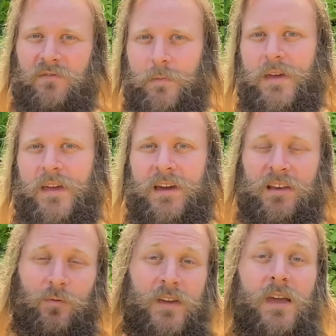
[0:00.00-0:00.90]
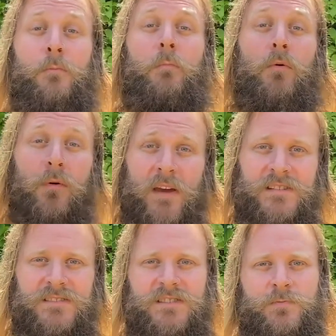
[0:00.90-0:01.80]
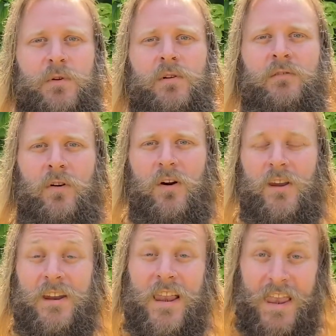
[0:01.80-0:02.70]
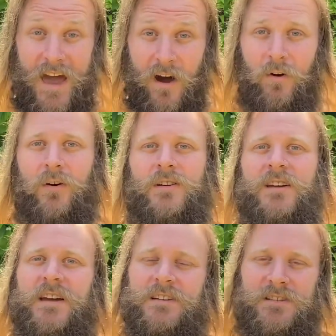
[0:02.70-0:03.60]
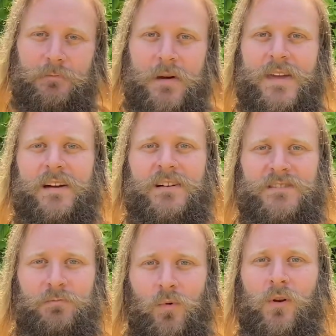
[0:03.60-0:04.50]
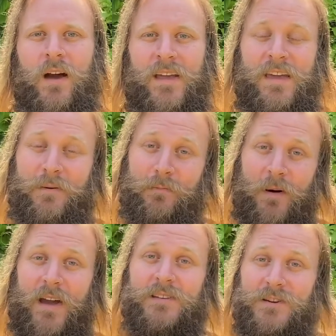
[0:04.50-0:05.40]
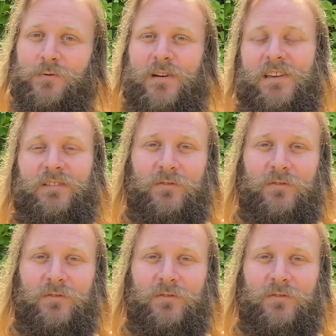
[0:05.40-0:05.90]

of being, as we embrace the Spirit of God and allow God to make us more like Him by degrees,